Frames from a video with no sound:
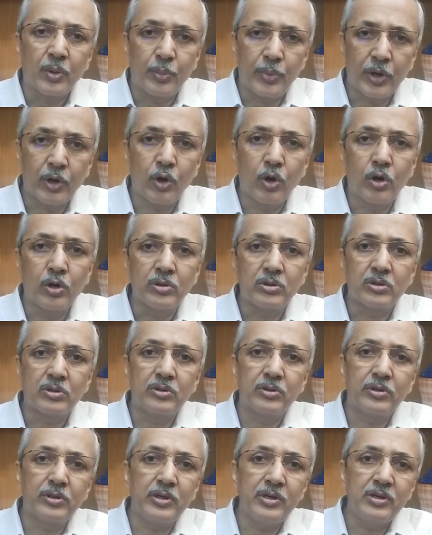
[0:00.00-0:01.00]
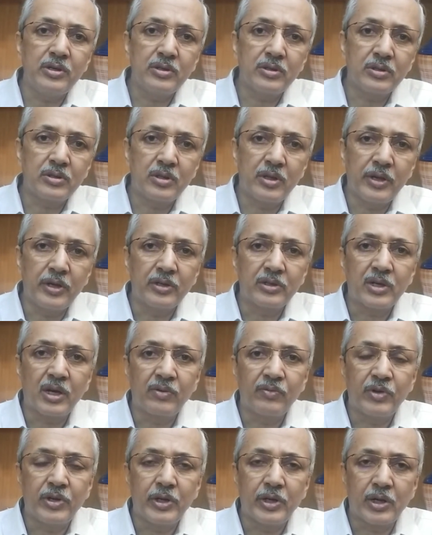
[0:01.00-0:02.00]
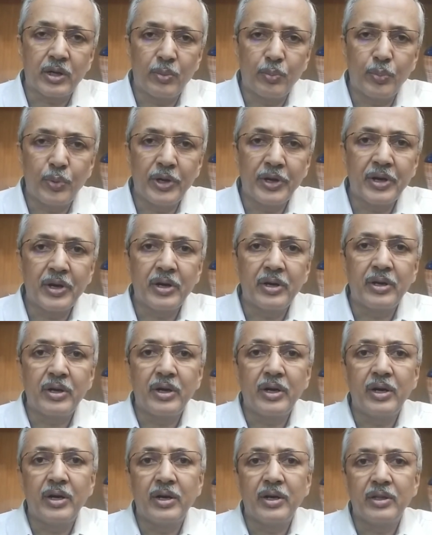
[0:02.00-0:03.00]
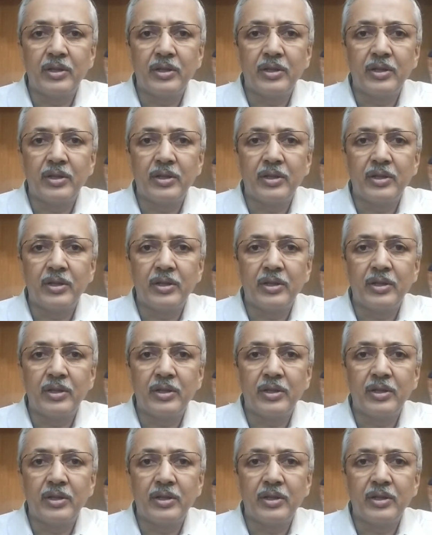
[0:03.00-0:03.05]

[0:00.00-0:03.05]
because these things are very complicated